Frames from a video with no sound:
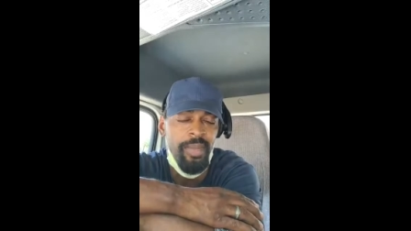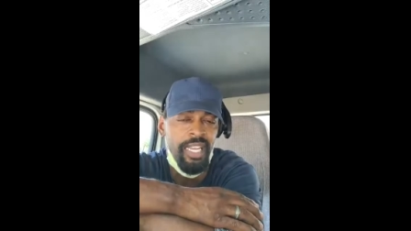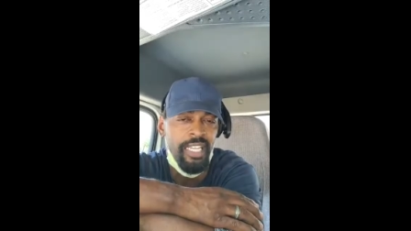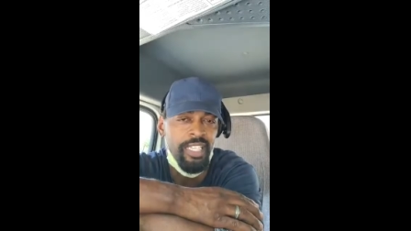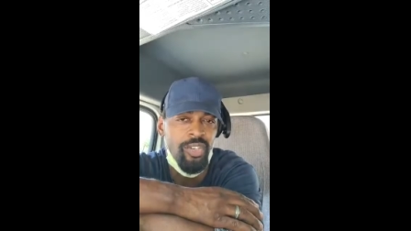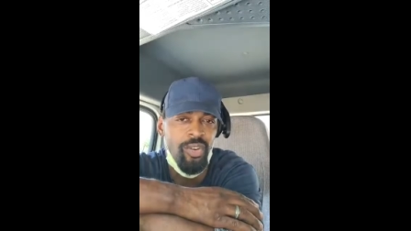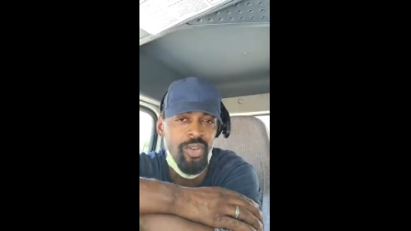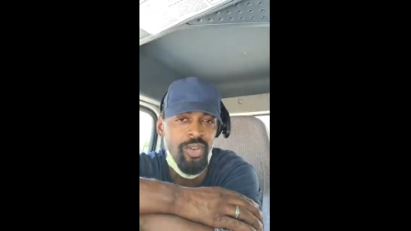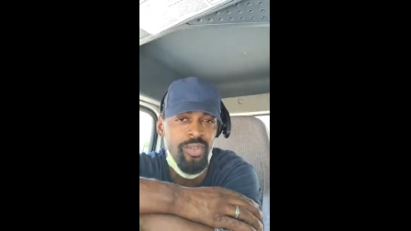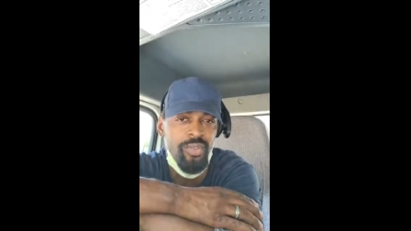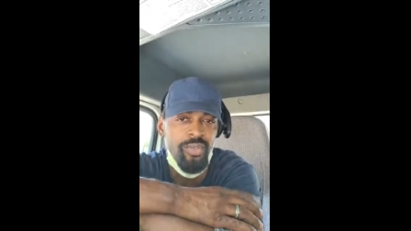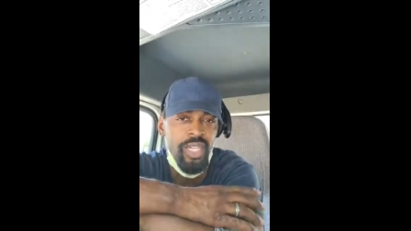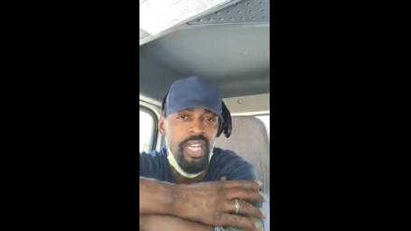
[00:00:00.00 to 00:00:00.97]
make it your
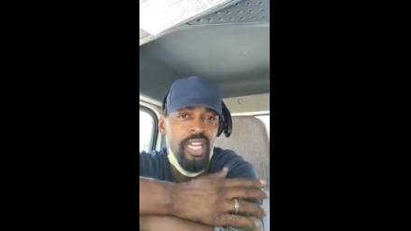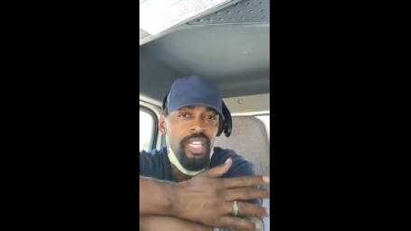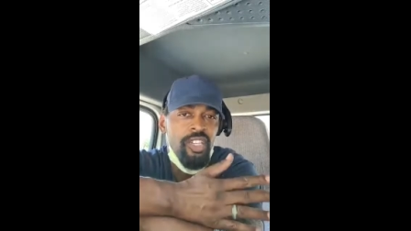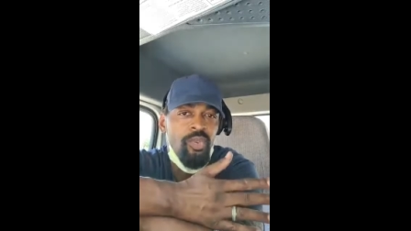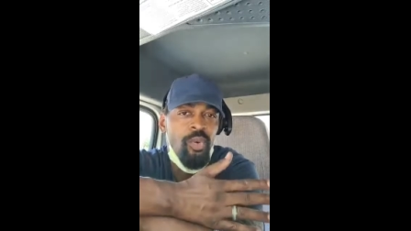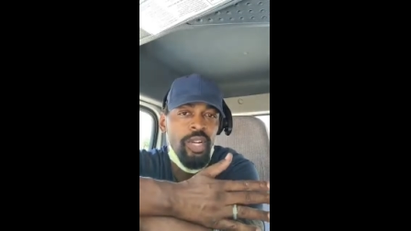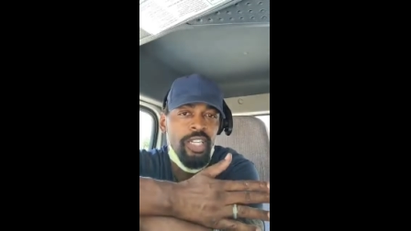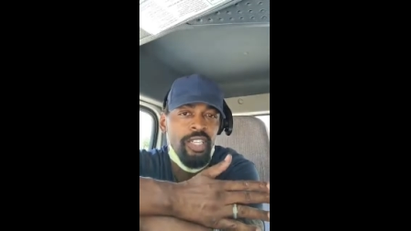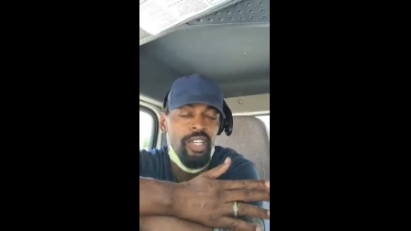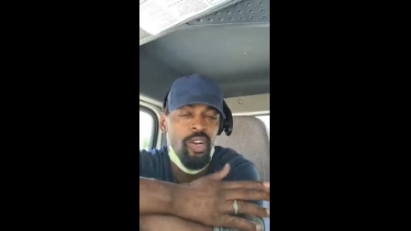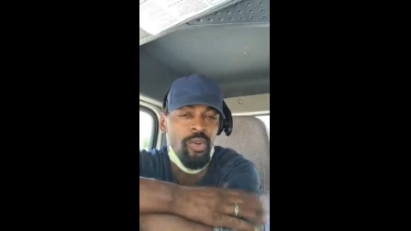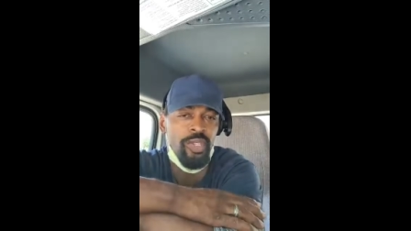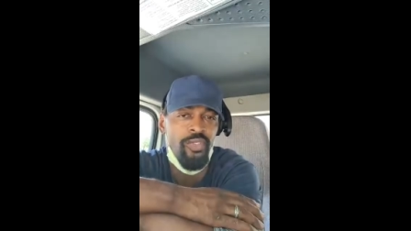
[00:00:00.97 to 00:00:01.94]
own, you want it to
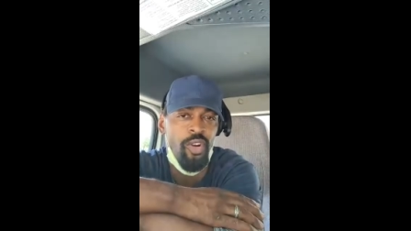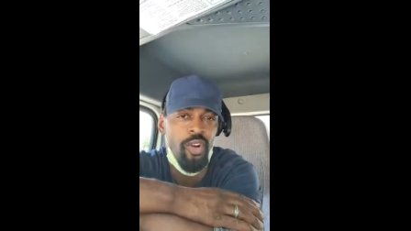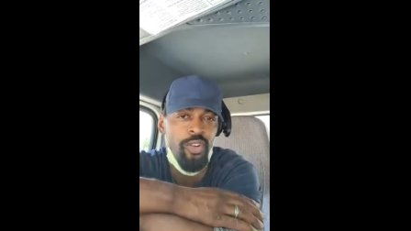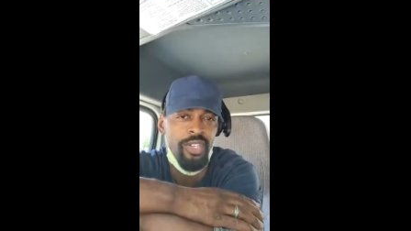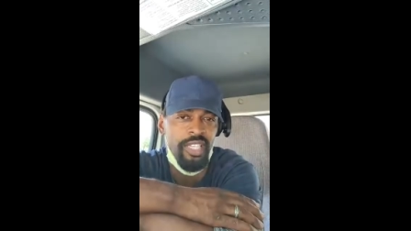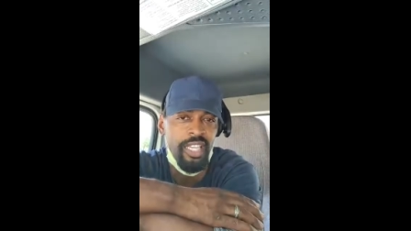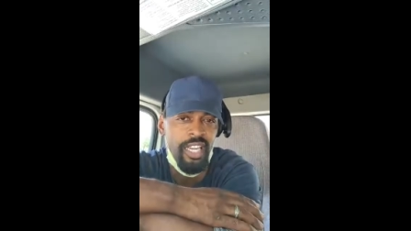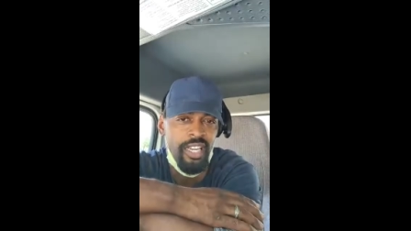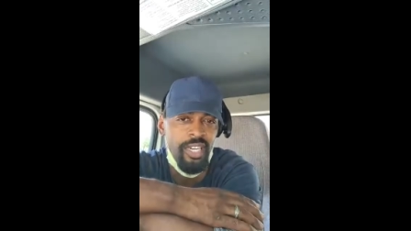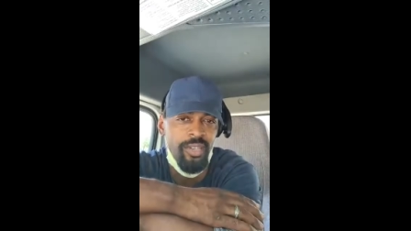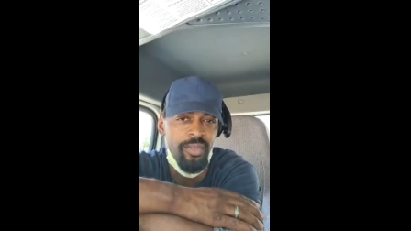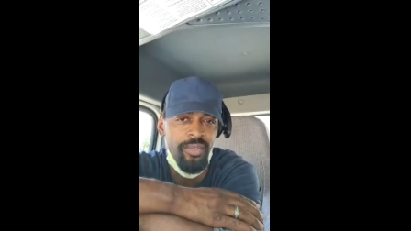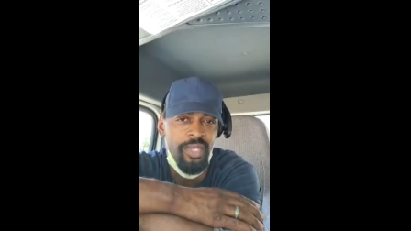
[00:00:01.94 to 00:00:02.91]
go as far as it can
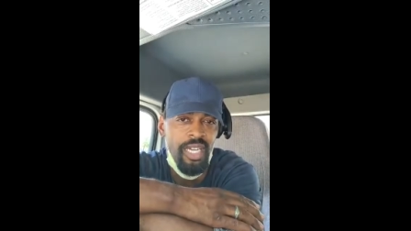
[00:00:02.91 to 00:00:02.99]
go.